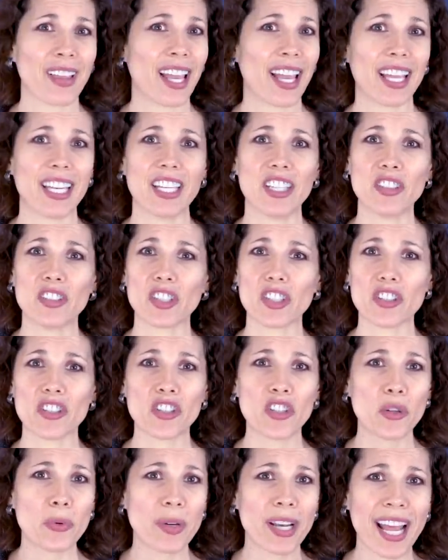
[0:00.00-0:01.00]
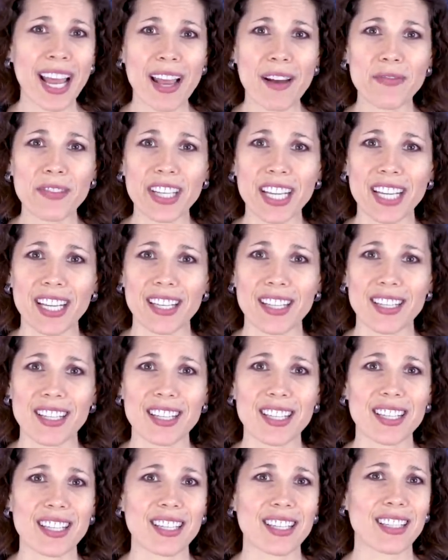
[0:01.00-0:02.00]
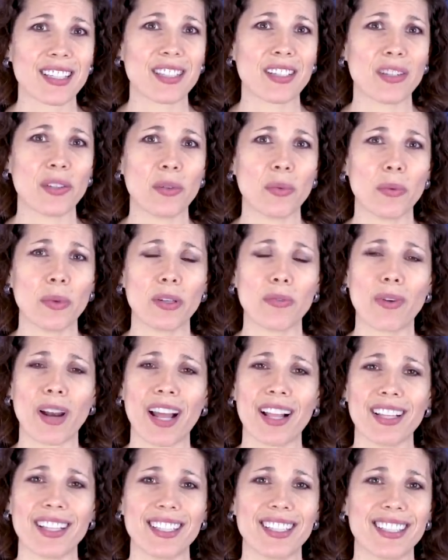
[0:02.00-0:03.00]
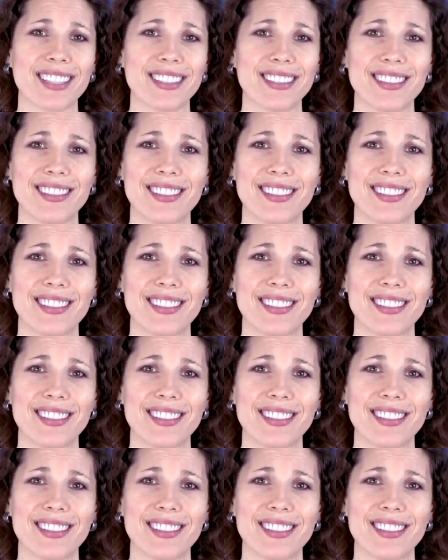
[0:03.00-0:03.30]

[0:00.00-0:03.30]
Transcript: And in just two and a half days, we rallied.